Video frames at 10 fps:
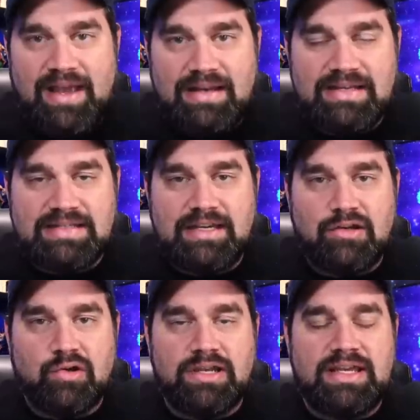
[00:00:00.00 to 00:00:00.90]
Andy
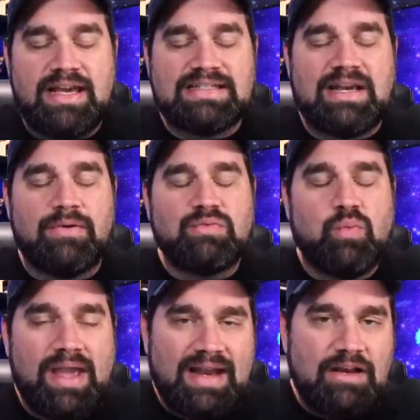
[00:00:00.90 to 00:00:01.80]
Signore. Yes, I was
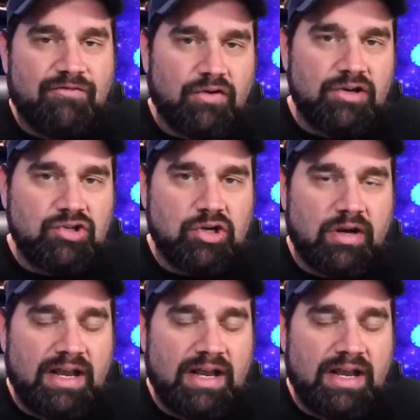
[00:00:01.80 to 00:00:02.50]
waiting for a juror.